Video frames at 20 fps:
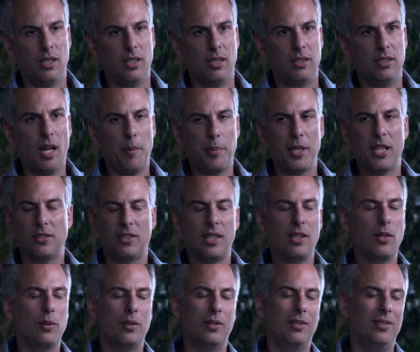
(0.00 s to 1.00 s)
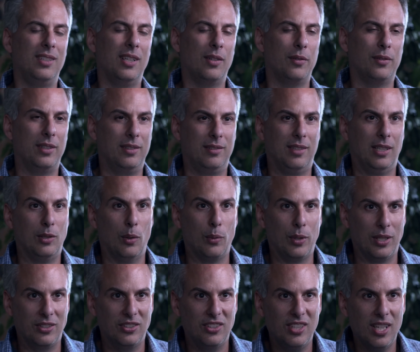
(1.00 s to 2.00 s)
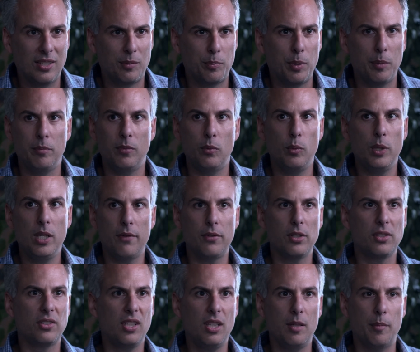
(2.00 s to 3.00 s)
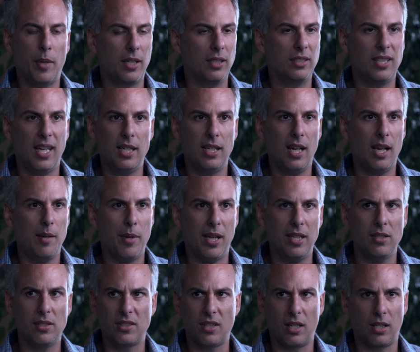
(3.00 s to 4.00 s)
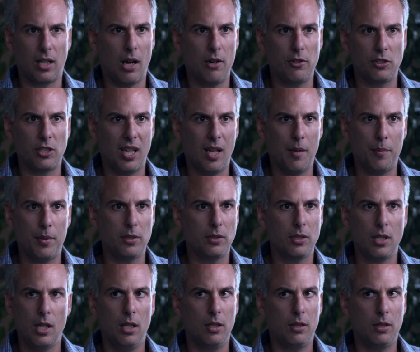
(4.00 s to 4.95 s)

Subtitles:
Not because they don't exist, but we never see them on a day-to-day basis on a college campus.